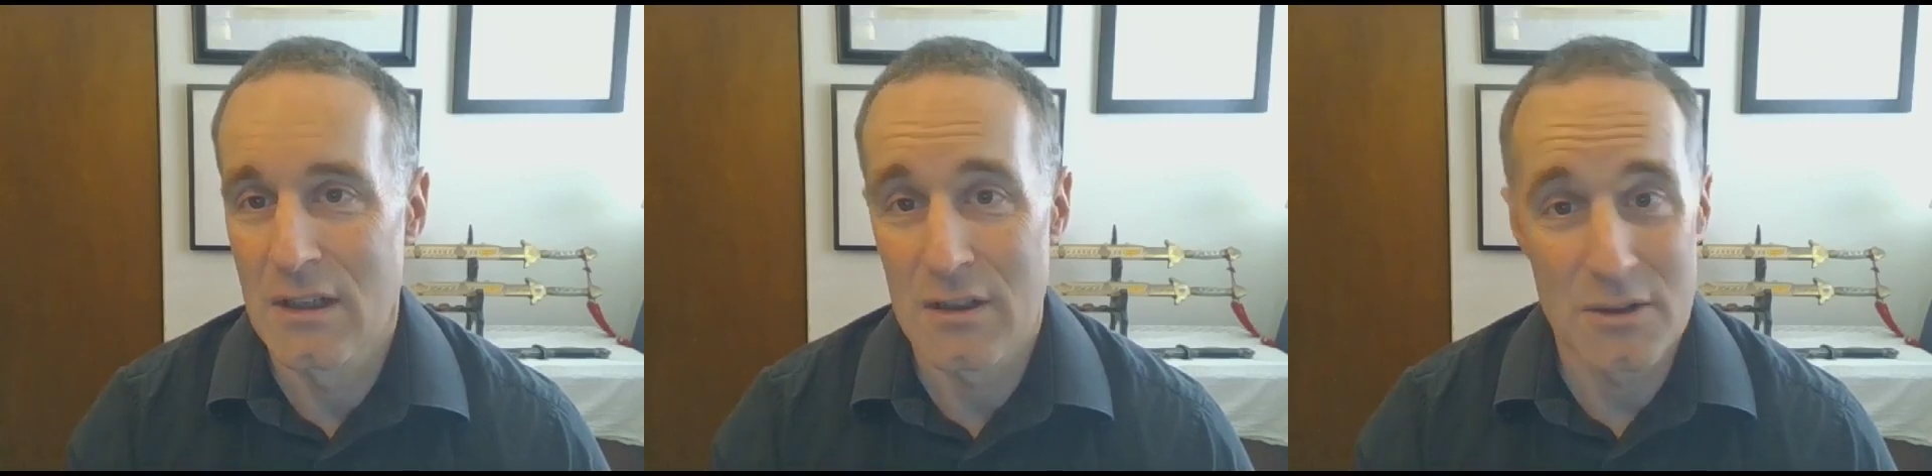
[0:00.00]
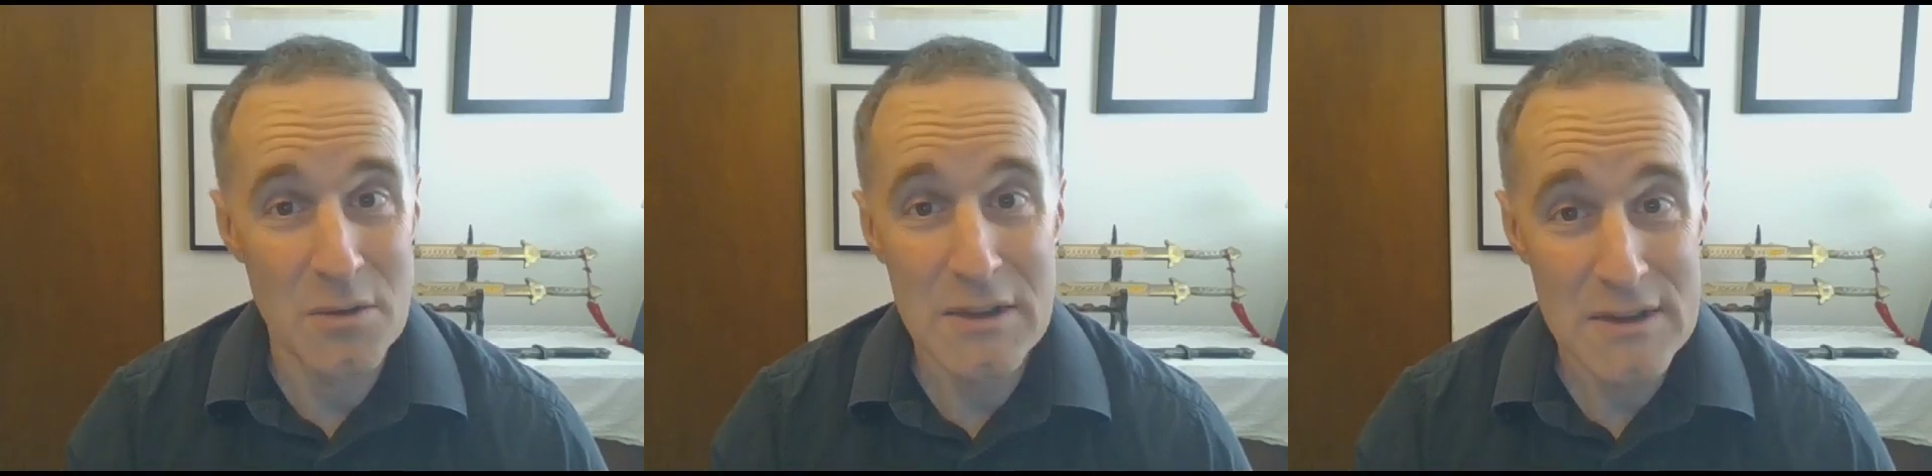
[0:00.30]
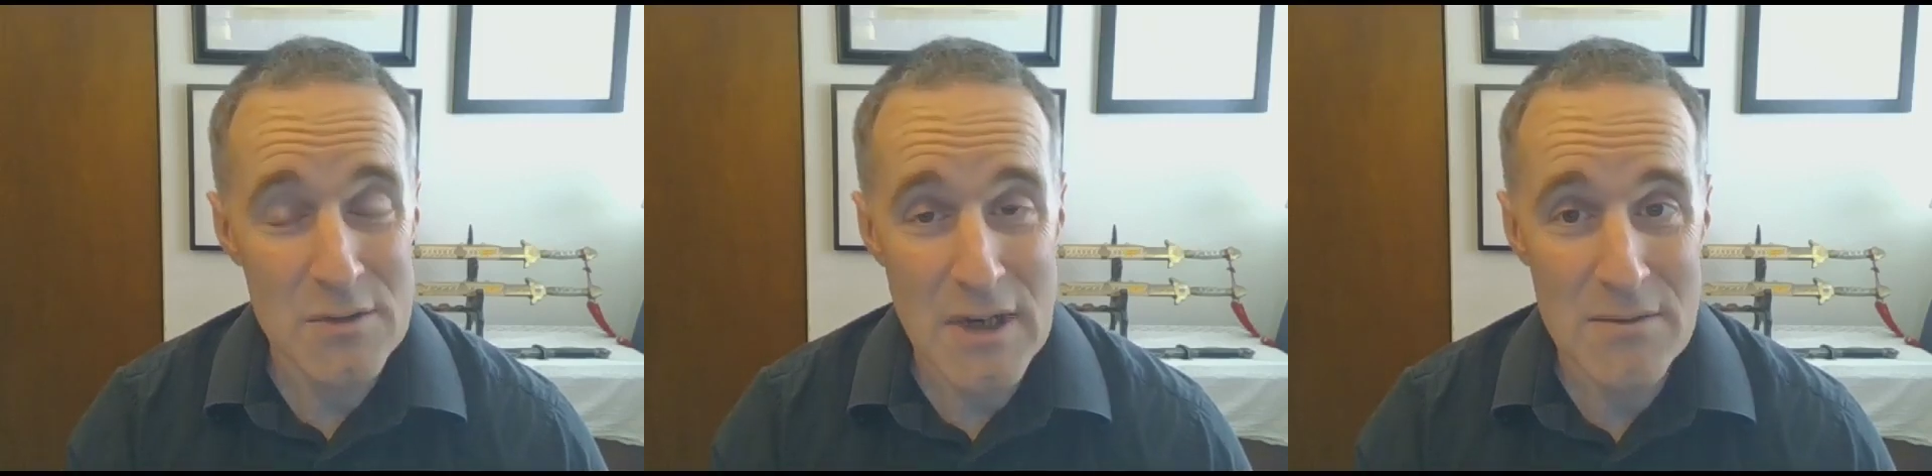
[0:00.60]
You're in the
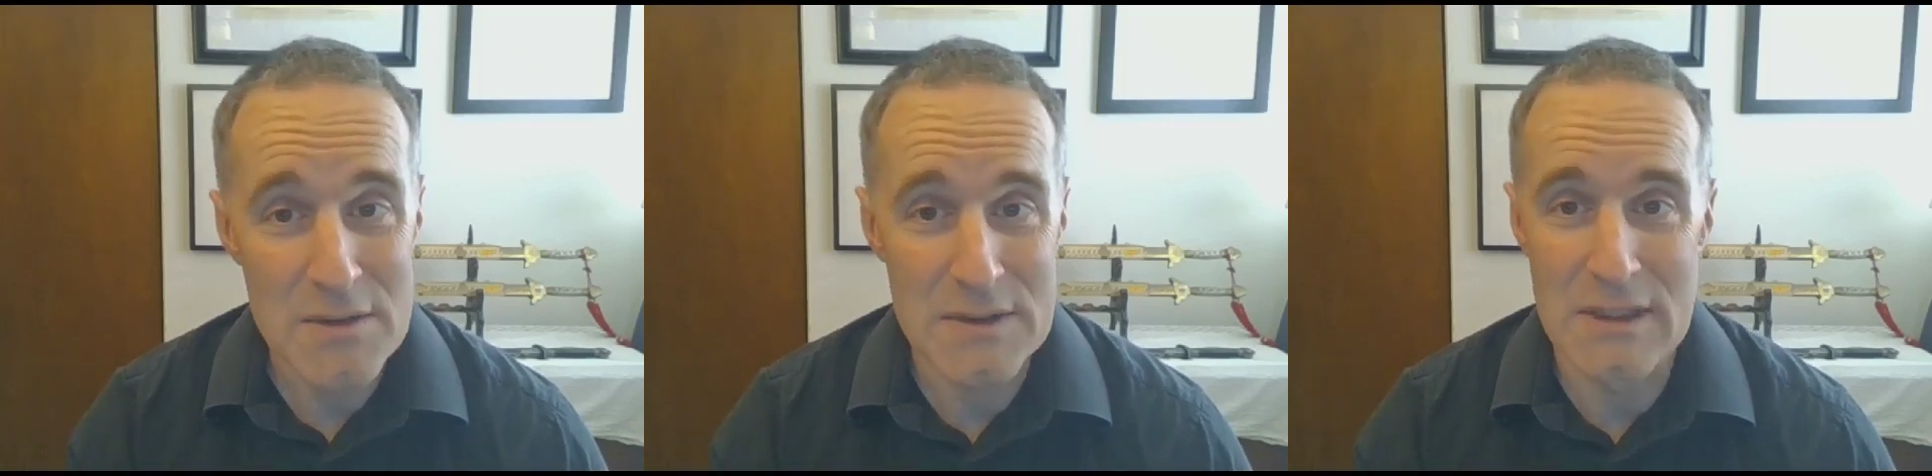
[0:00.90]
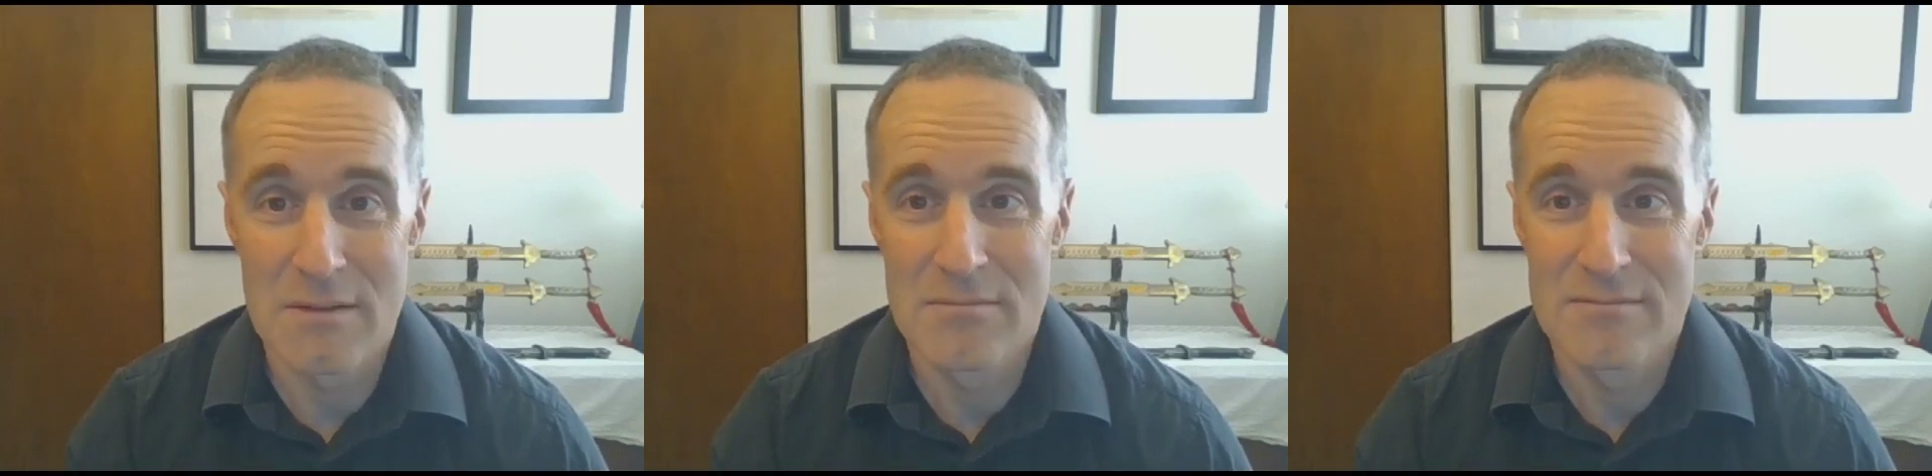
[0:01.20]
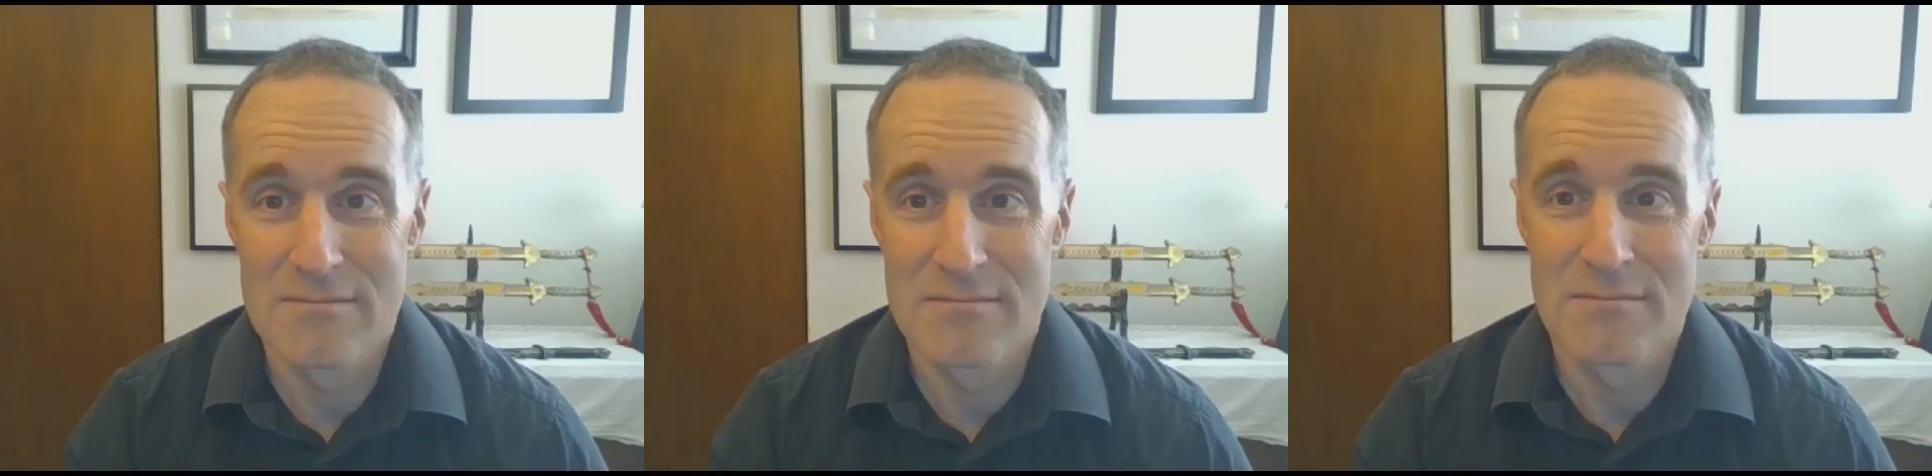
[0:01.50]
driver's seat,
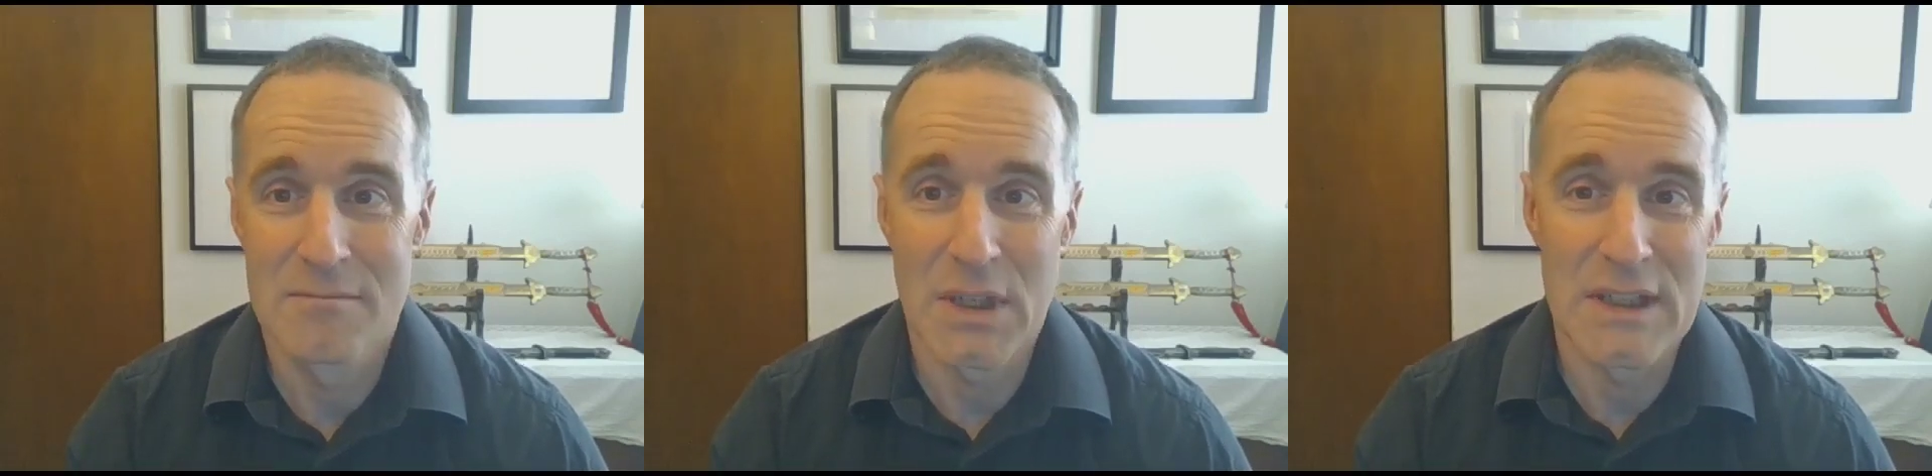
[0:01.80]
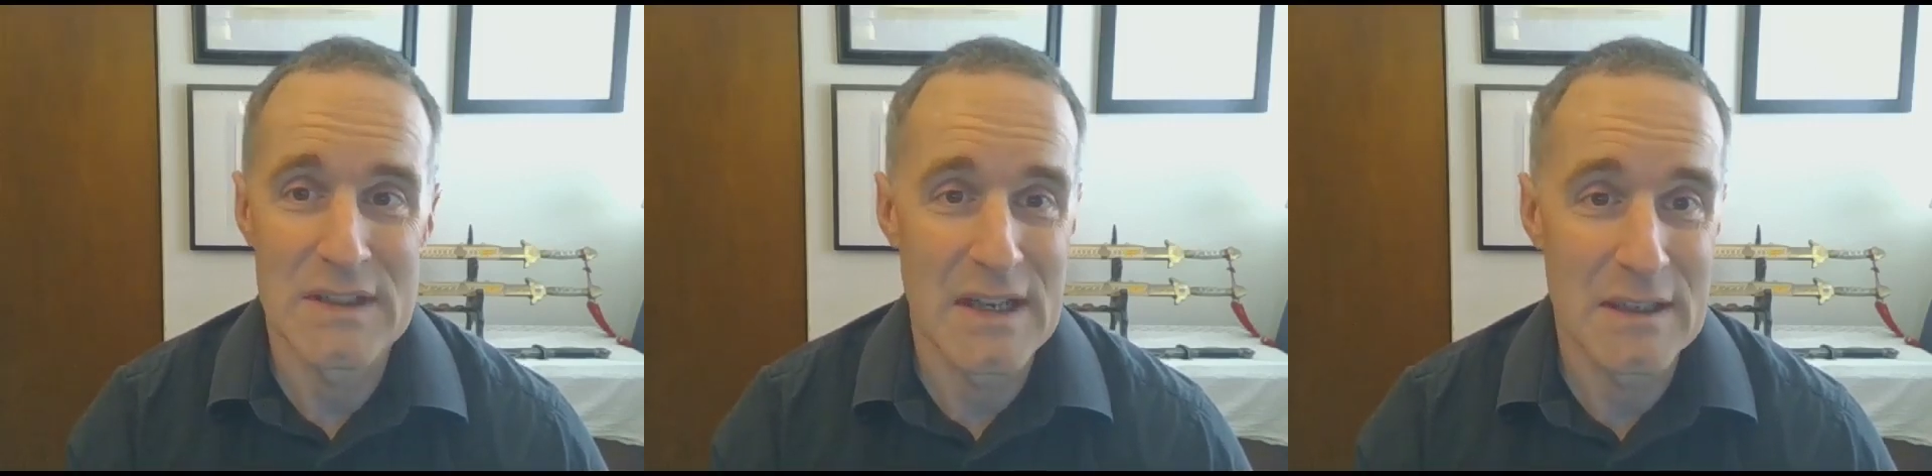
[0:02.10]
pun intended.